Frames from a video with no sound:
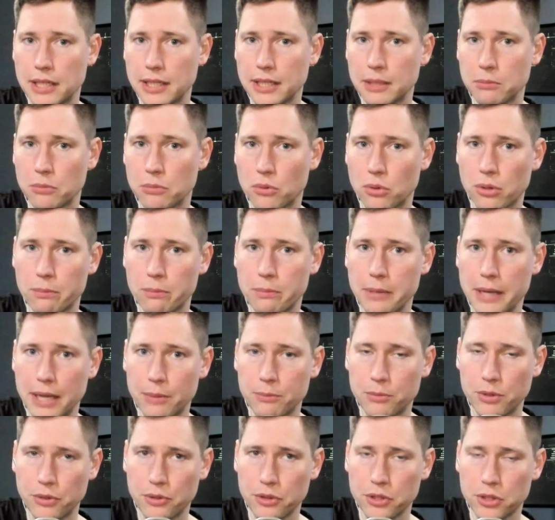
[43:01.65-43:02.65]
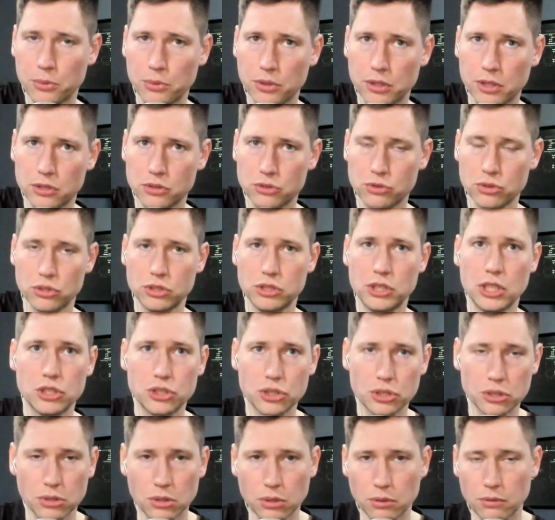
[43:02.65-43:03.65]
getting more bandwidth than you would on a
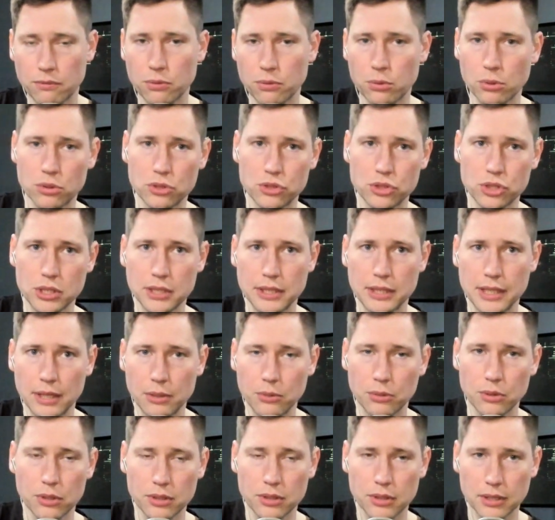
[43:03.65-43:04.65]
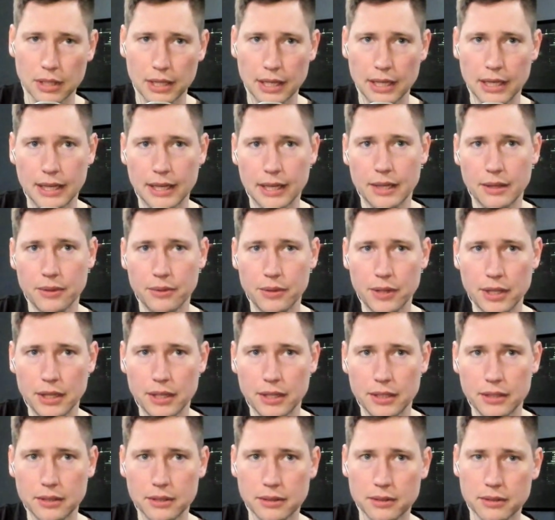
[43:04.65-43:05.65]
traditional 4G network,
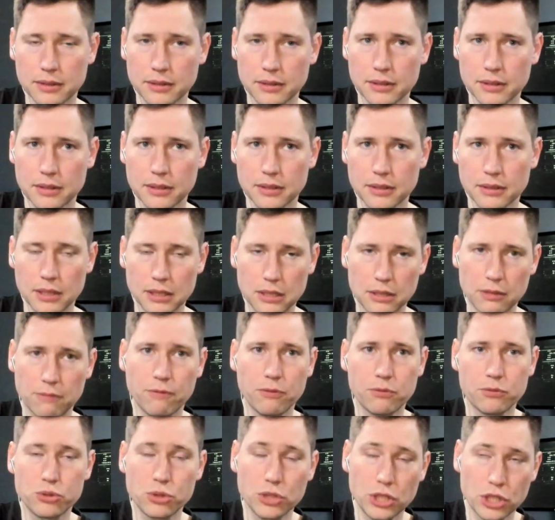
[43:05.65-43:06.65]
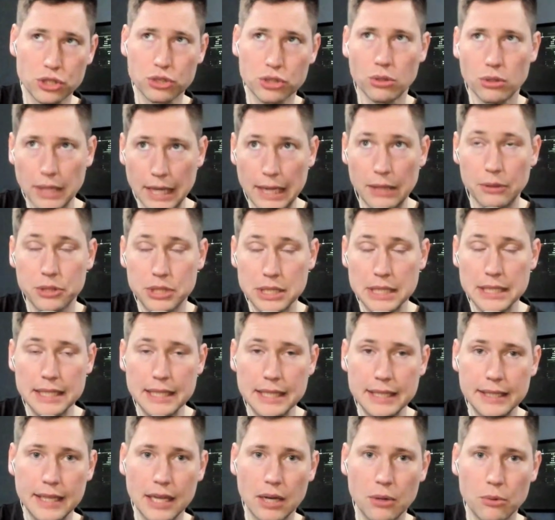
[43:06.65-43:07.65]
then like the traditional
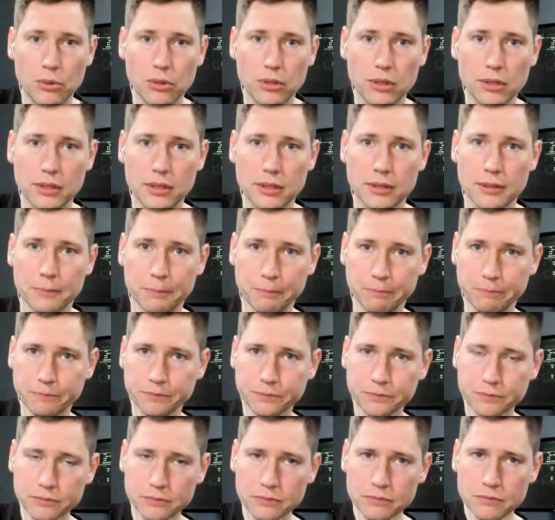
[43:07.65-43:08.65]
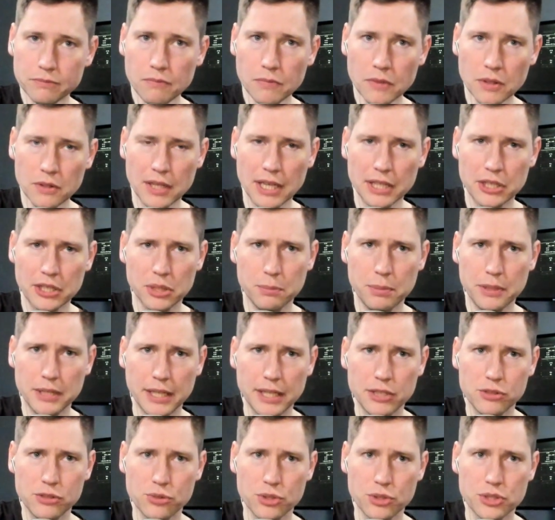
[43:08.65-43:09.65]
LTE network, right? And that could be
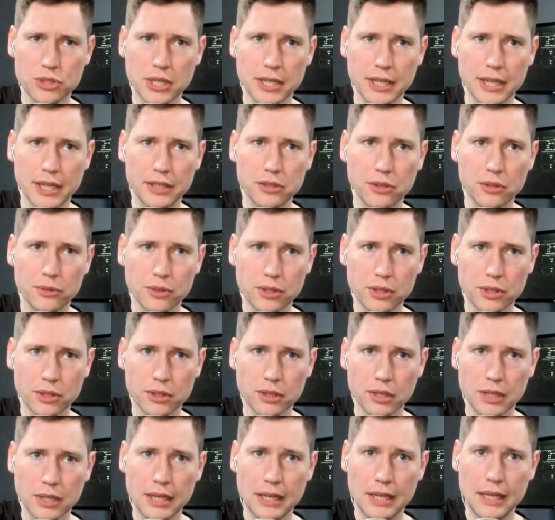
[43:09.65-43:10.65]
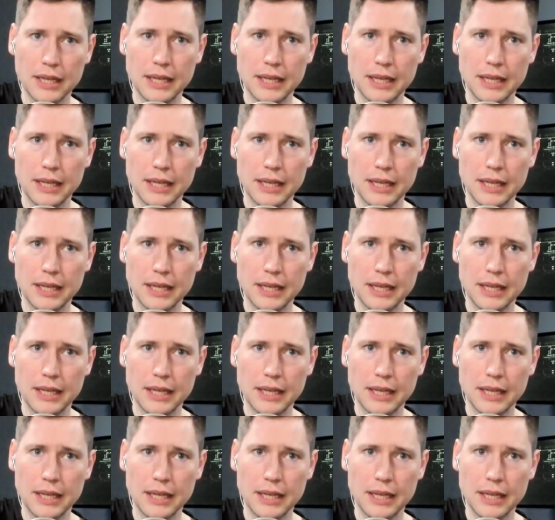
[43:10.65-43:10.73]
interesting. I know they're